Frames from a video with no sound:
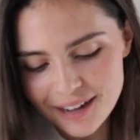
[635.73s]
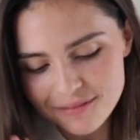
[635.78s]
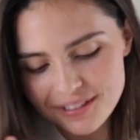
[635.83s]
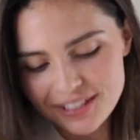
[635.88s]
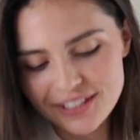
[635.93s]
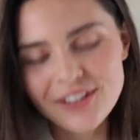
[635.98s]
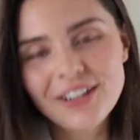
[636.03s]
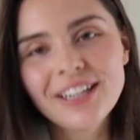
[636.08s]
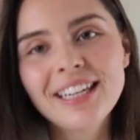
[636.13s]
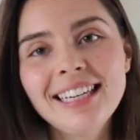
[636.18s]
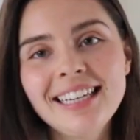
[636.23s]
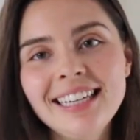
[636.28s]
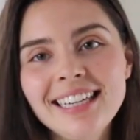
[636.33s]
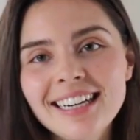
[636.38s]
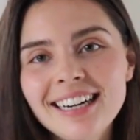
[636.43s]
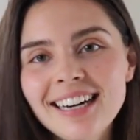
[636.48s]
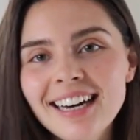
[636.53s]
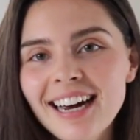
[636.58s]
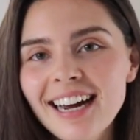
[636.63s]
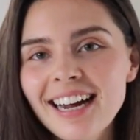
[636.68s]
So here
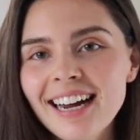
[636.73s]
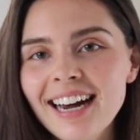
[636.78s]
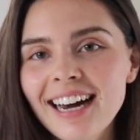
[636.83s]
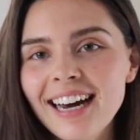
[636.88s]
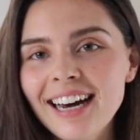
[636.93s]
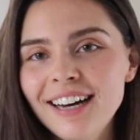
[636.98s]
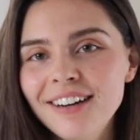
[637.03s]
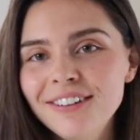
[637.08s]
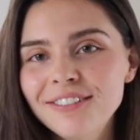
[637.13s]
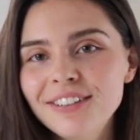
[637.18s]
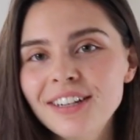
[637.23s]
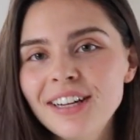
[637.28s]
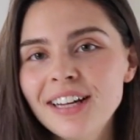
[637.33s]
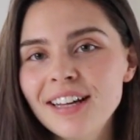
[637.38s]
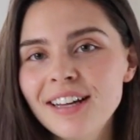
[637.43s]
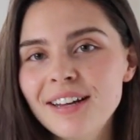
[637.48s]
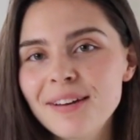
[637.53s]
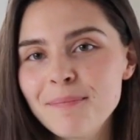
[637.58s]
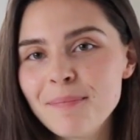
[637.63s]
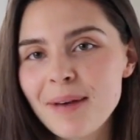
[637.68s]
I have
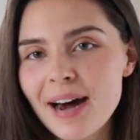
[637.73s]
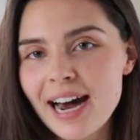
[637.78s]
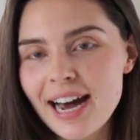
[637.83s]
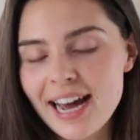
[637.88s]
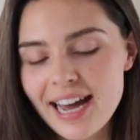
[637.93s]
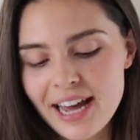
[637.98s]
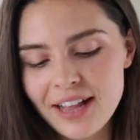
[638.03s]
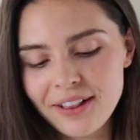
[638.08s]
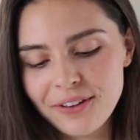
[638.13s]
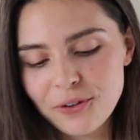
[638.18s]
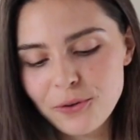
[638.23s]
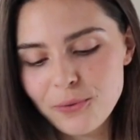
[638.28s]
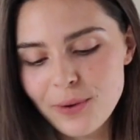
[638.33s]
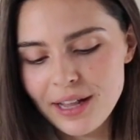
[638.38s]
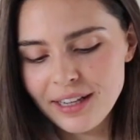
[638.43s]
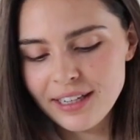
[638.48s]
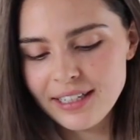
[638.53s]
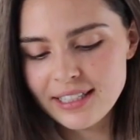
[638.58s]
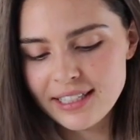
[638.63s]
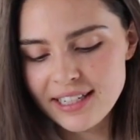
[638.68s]
my little
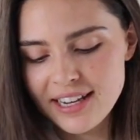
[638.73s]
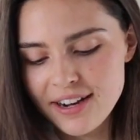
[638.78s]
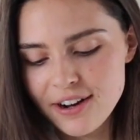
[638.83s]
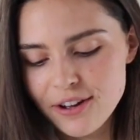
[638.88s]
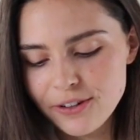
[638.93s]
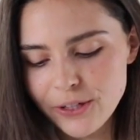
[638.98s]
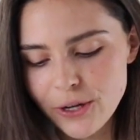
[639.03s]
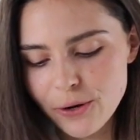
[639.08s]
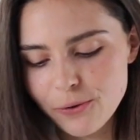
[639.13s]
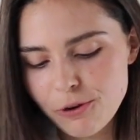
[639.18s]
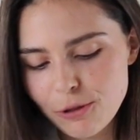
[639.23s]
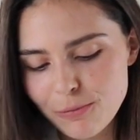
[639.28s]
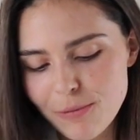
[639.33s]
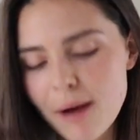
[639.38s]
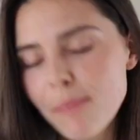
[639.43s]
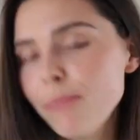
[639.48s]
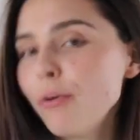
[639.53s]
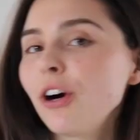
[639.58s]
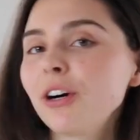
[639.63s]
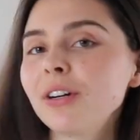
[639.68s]
Wellington along with
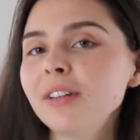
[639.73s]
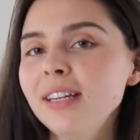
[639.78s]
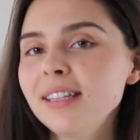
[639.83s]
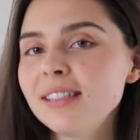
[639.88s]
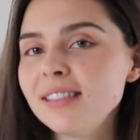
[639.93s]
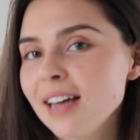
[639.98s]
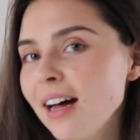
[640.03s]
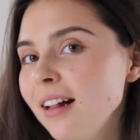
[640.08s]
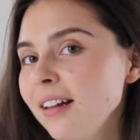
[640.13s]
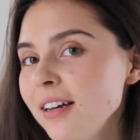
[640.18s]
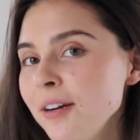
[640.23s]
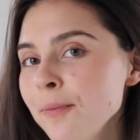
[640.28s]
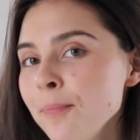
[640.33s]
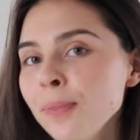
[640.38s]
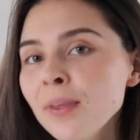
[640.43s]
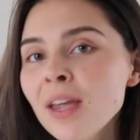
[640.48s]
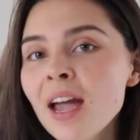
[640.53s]
my broccoli salad.